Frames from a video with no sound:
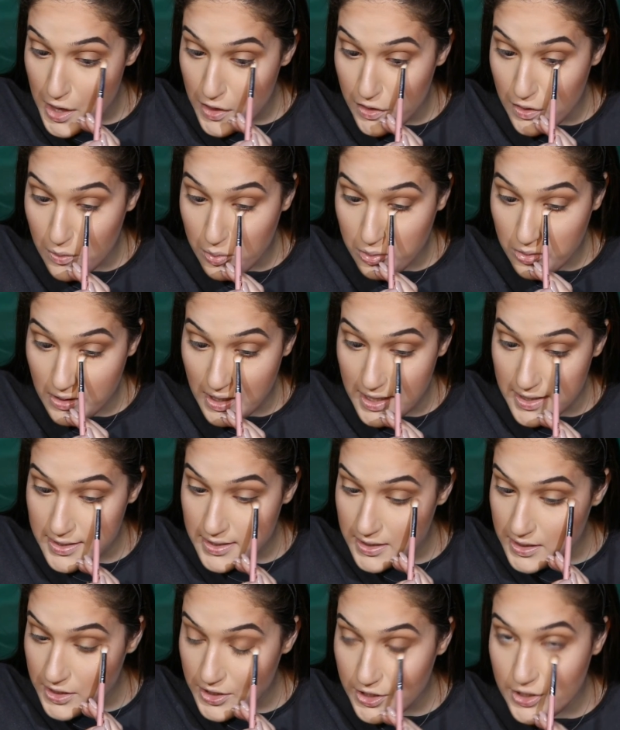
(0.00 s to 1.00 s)
The
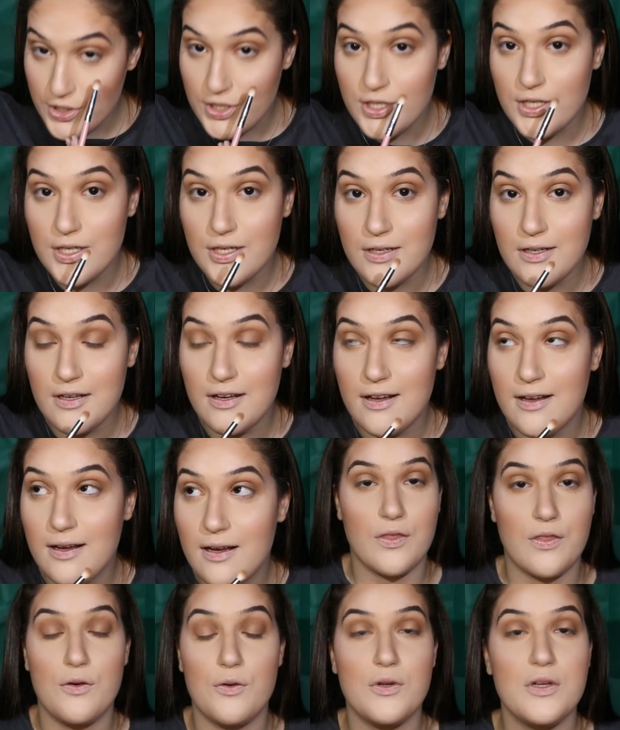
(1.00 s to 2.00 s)
prosecutor,
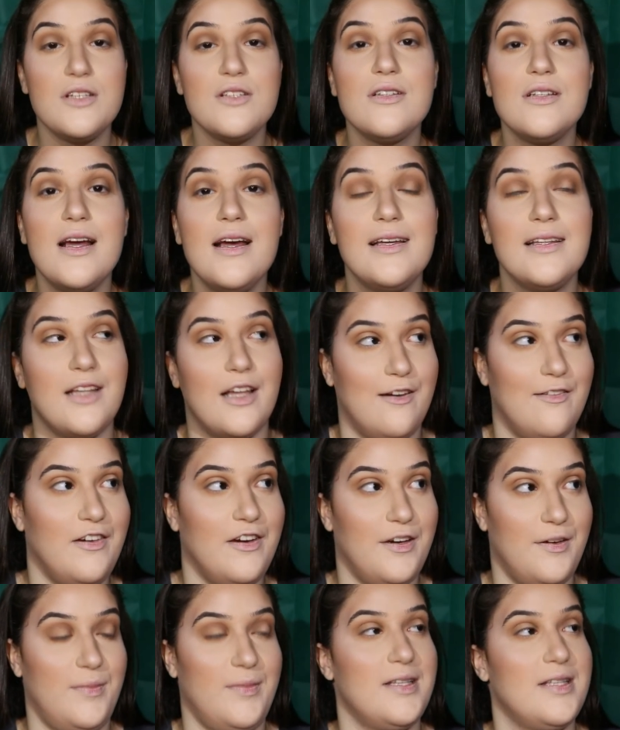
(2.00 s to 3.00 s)
the reason I love
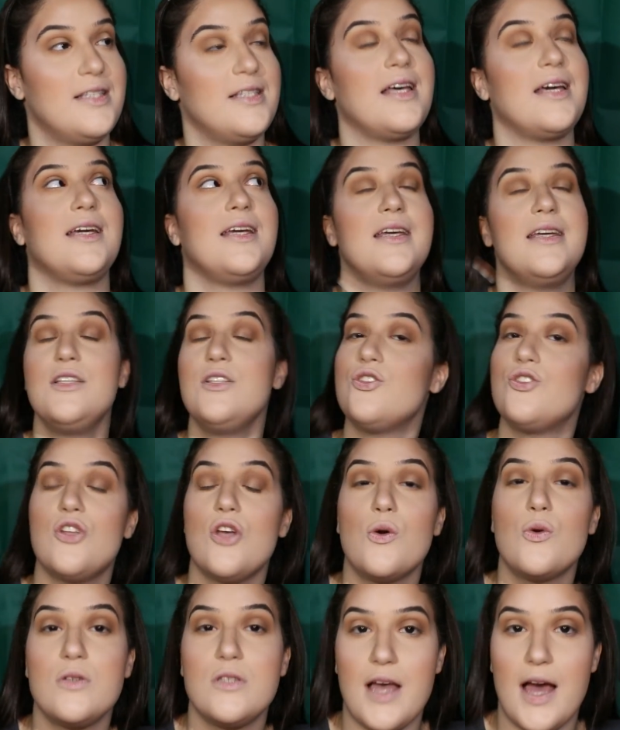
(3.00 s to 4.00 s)
him, it's like he's
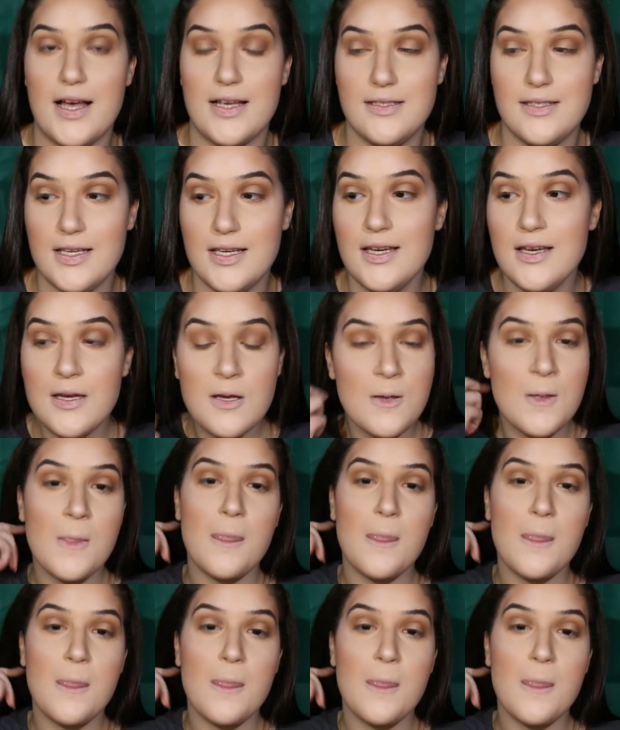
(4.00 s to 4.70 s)
so sassy,